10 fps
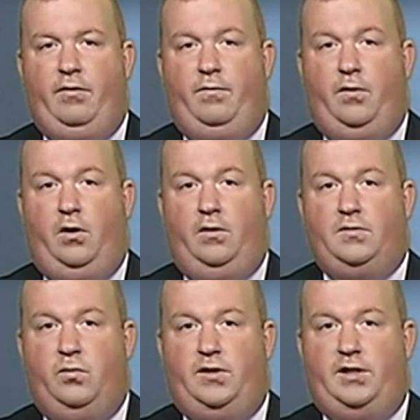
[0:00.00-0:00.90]

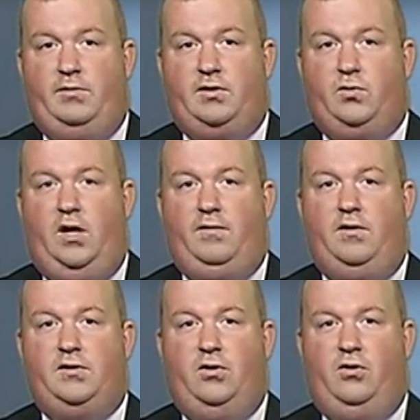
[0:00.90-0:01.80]
Falls when she was 12
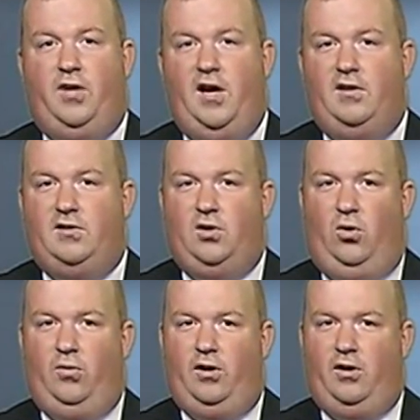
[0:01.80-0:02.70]
years old
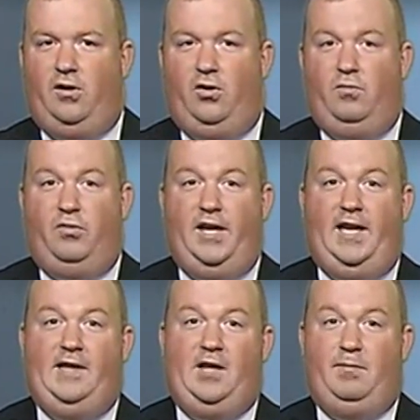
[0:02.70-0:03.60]
sold her on bringing
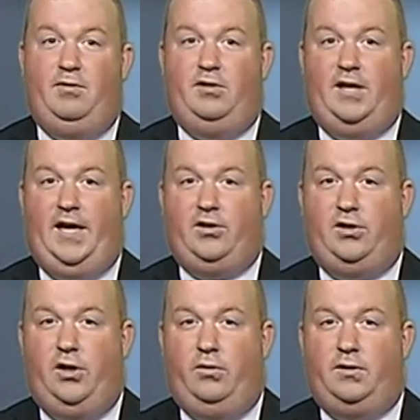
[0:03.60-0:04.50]
a lumberjack
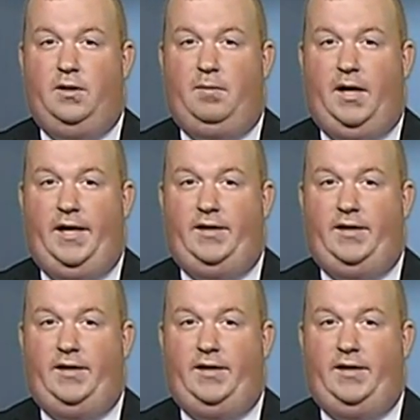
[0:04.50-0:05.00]
show to the Pine